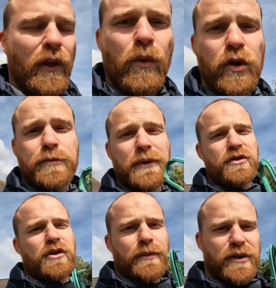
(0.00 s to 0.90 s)
what you're supposed
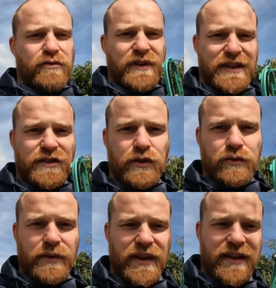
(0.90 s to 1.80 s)
to do when you
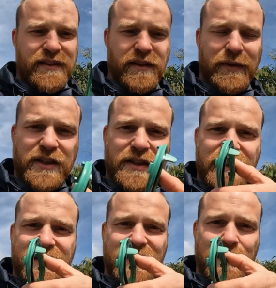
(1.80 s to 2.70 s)
reinstall these is you
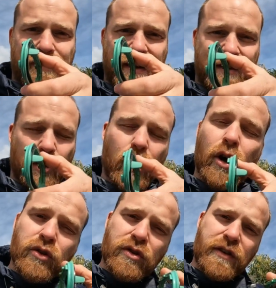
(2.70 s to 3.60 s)
actually slip this
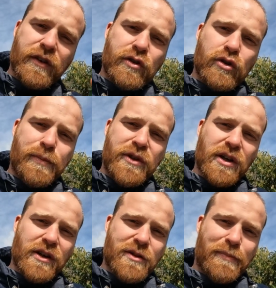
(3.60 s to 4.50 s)
onto the
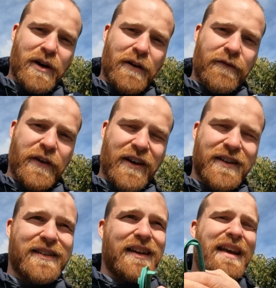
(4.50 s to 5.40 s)
supercharger part
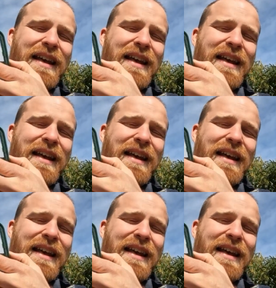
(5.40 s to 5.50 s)
first,